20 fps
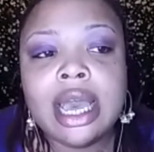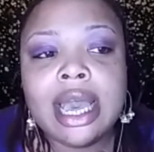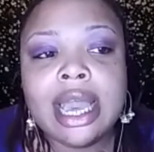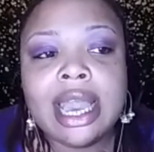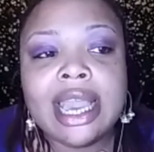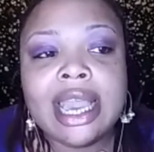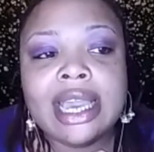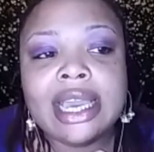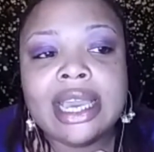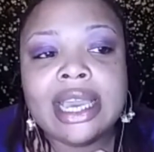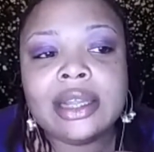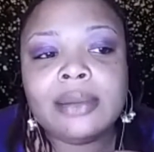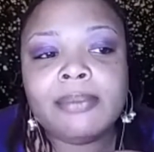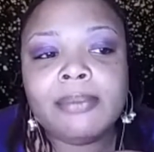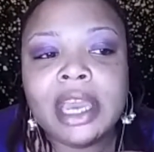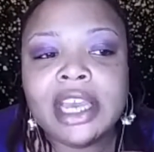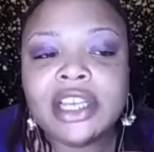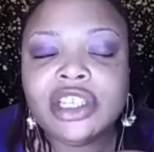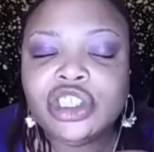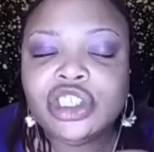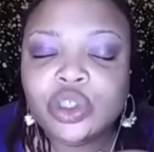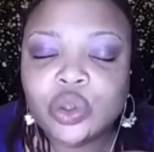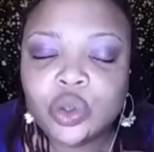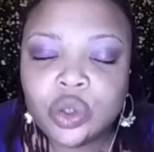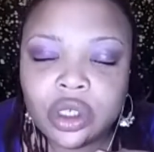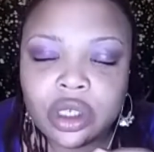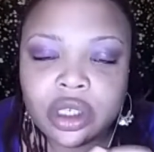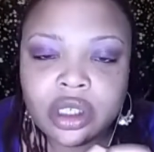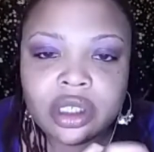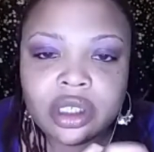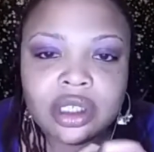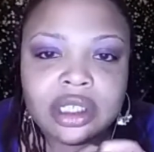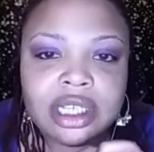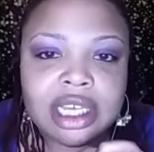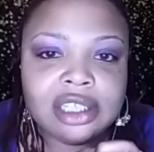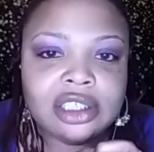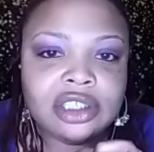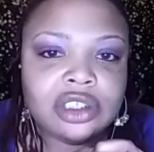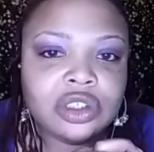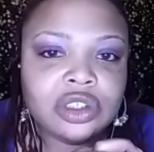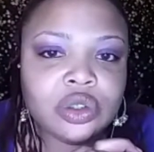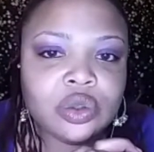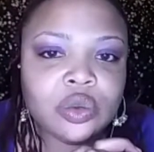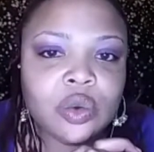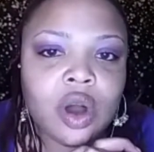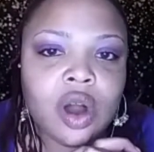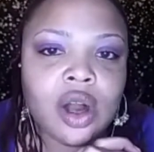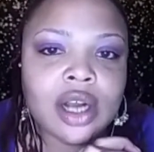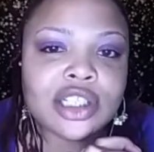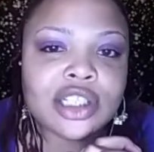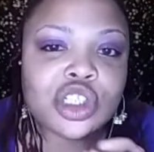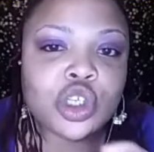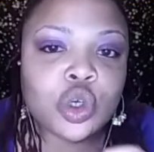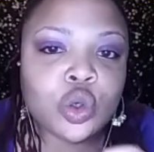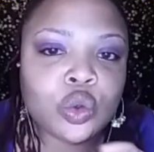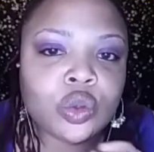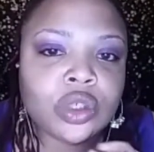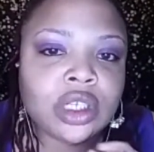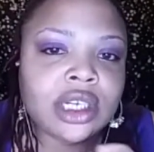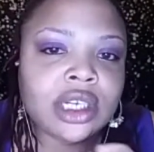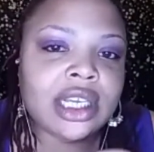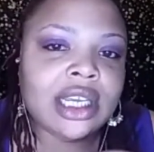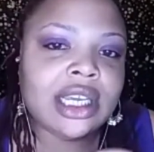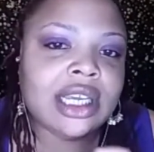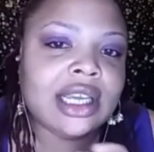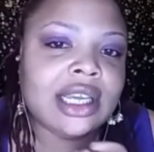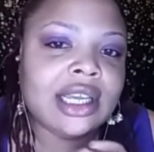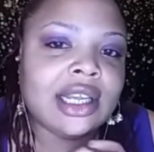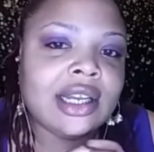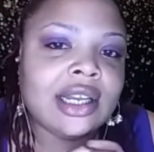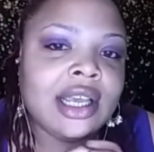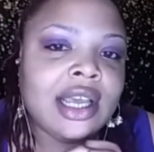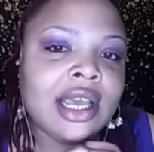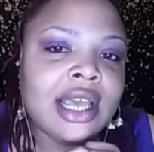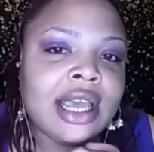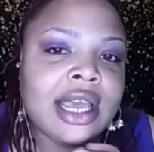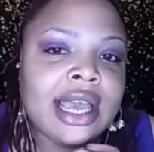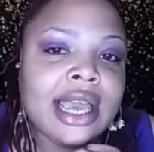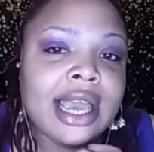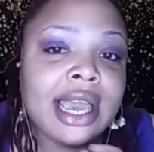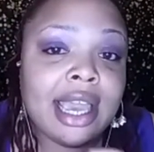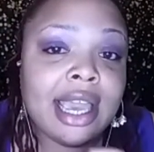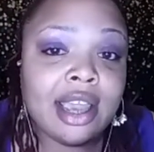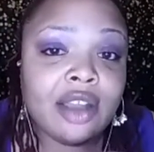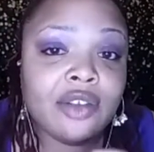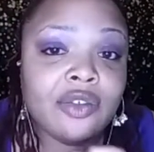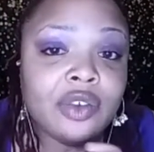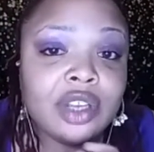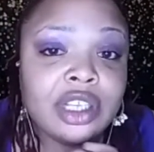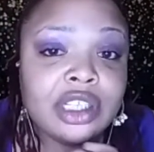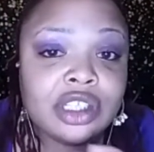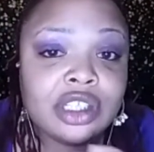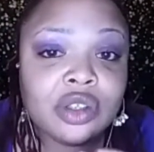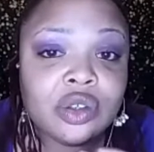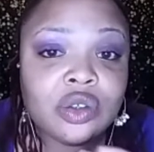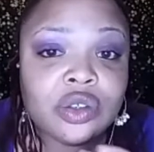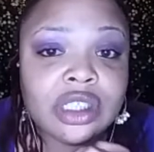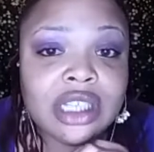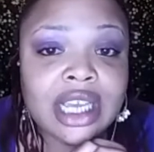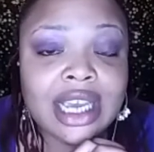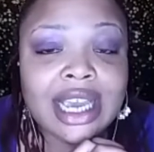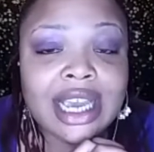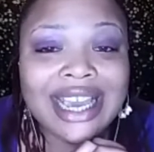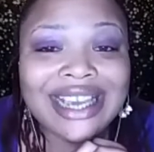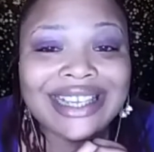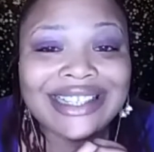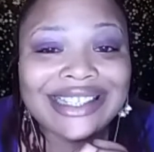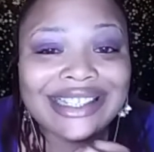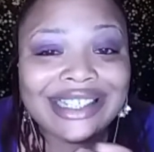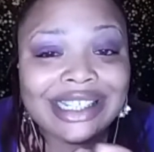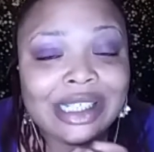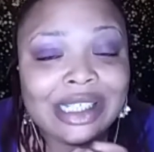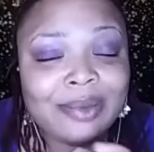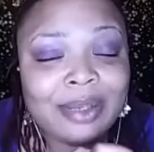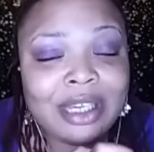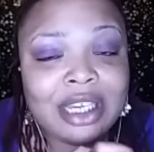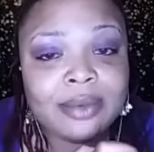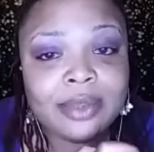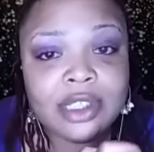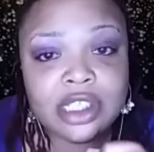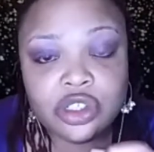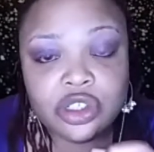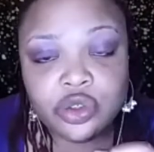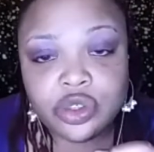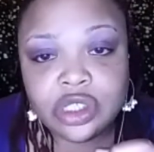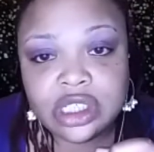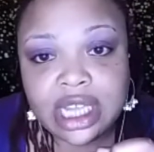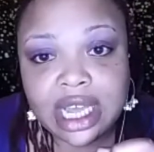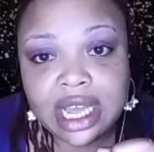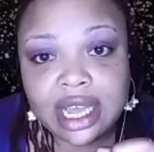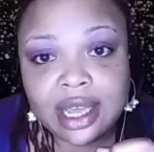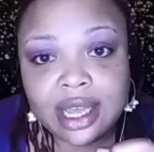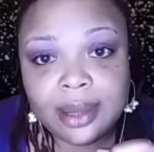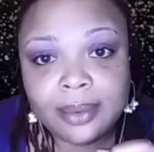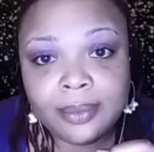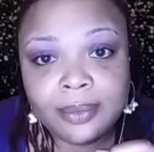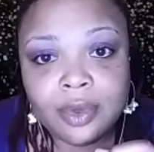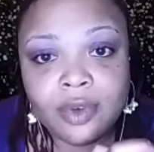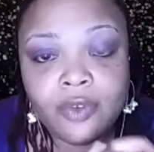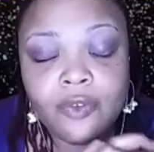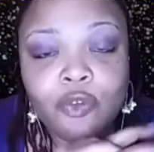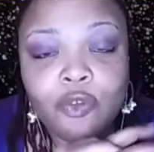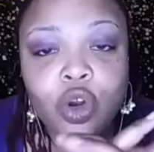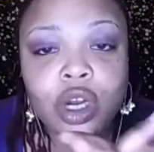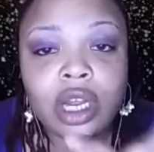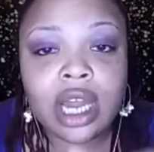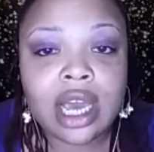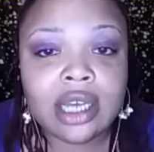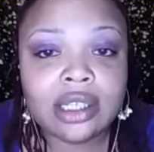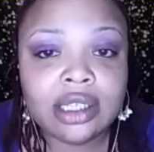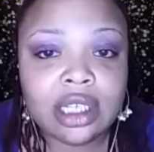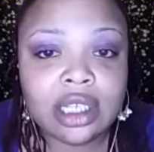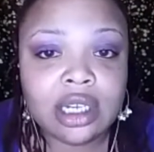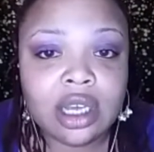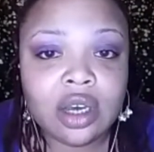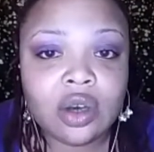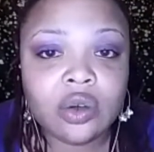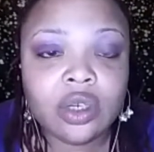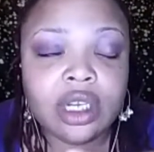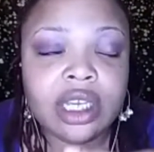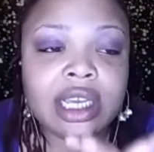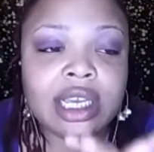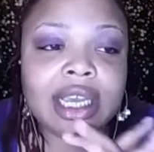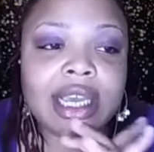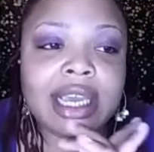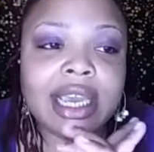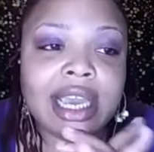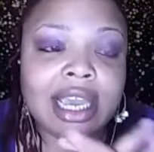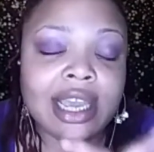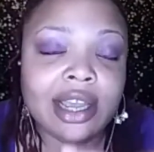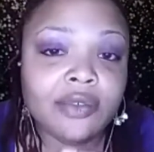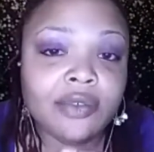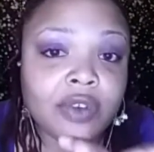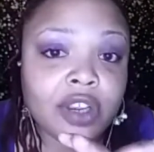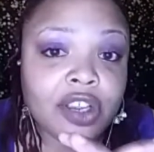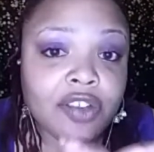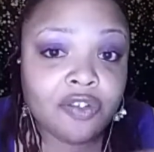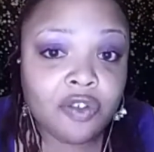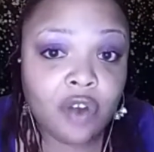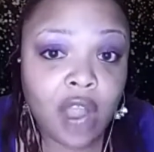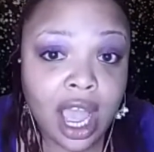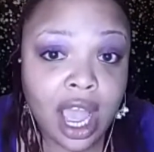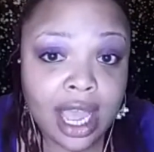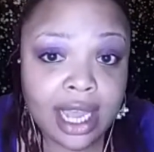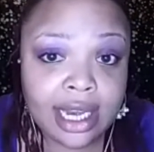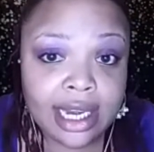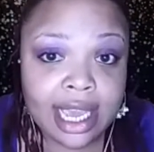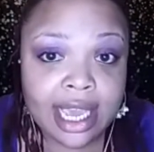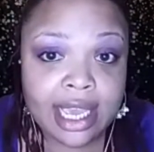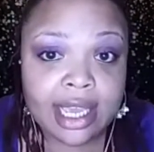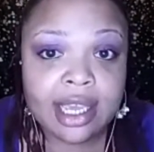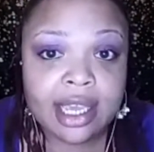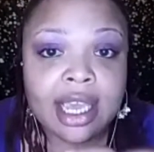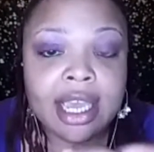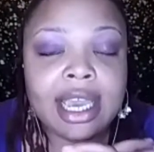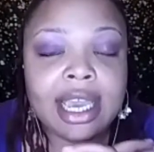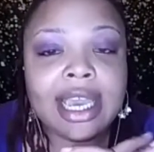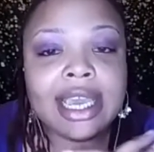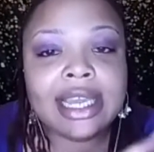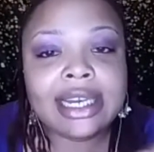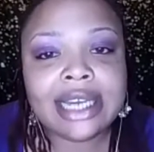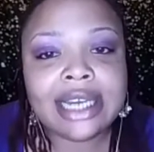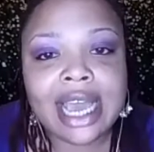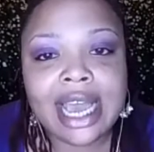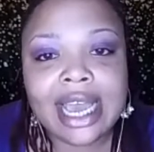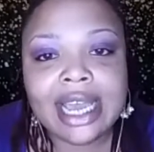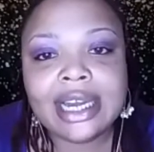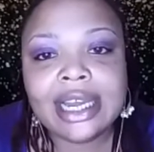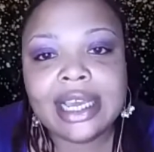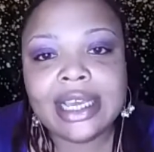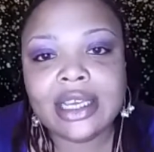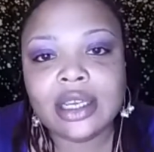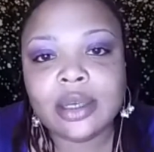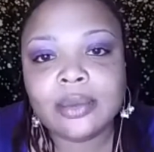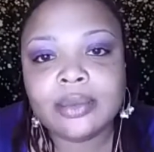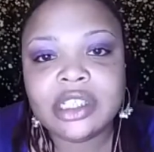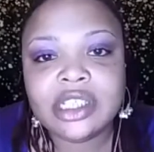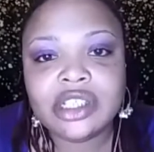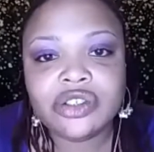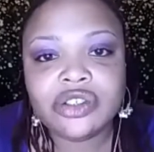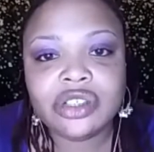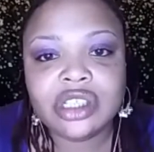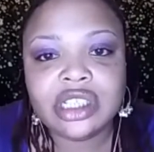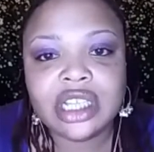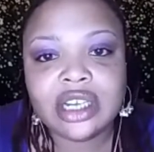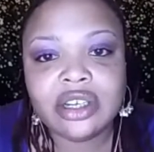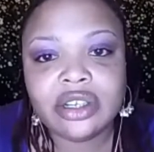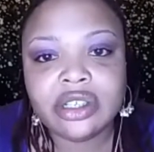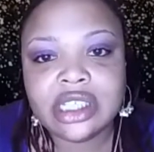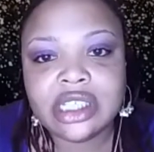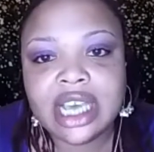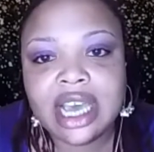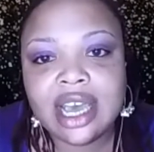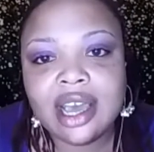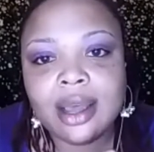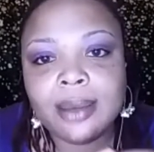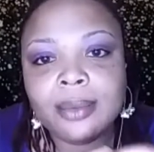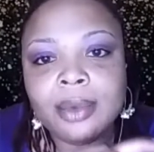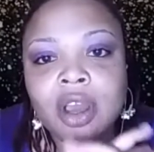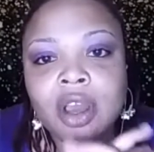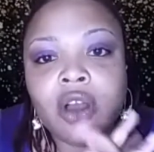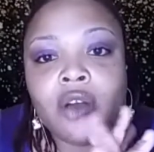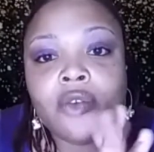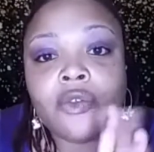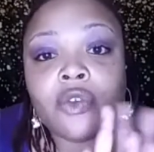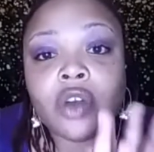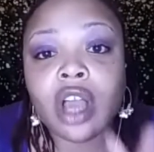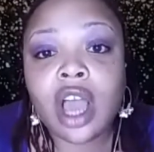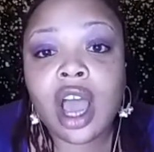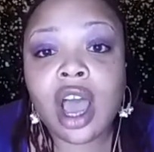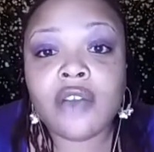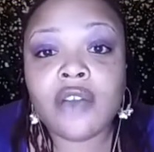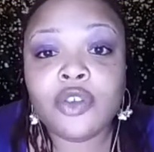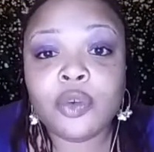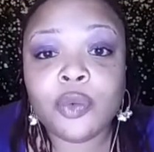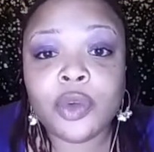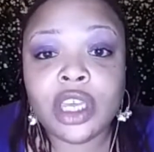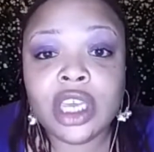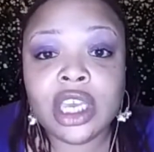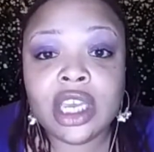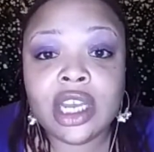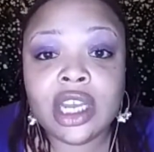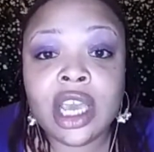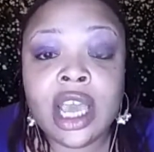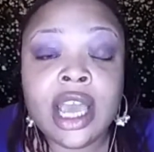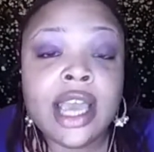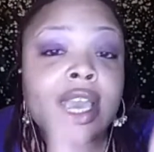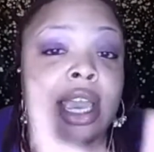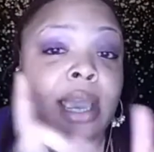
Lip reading: And make sure that you are tuning in every Tuesday at 6 p.m. Central Time for Locked and Loaded, and every Friday at 9 a.m. Central Standard Time for Coffee with Kitty.